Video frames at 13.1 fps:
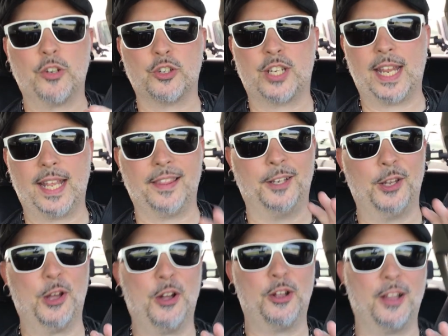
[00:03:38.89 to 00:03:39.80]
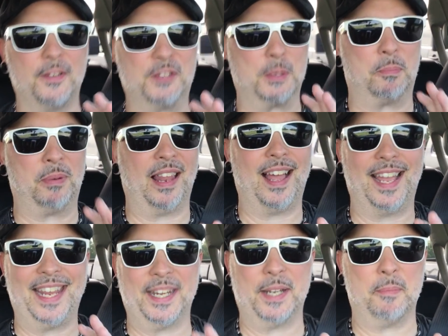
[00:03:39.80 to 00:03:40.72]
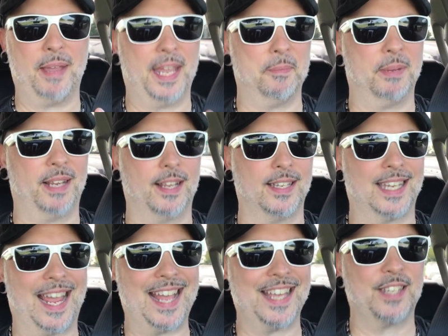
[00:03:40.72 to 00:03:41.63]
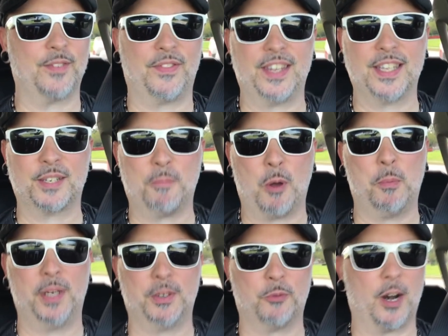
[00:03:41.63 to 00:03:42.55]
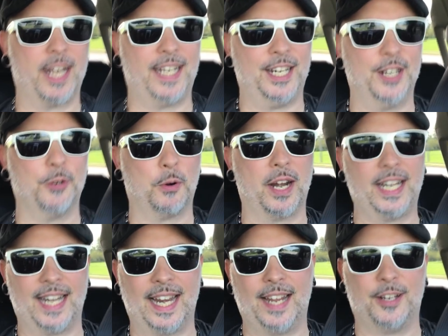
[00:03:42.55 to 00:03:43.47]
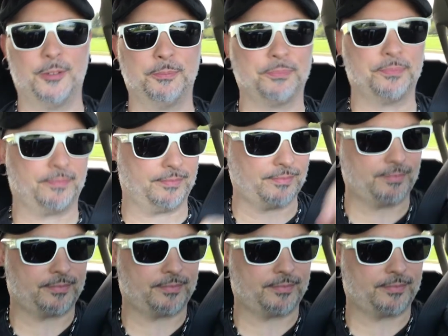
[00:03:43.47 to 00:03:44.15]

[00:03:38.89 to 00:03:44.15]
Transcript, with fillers: you have to understand the law of supply and demand because as of this moment, right here, right now,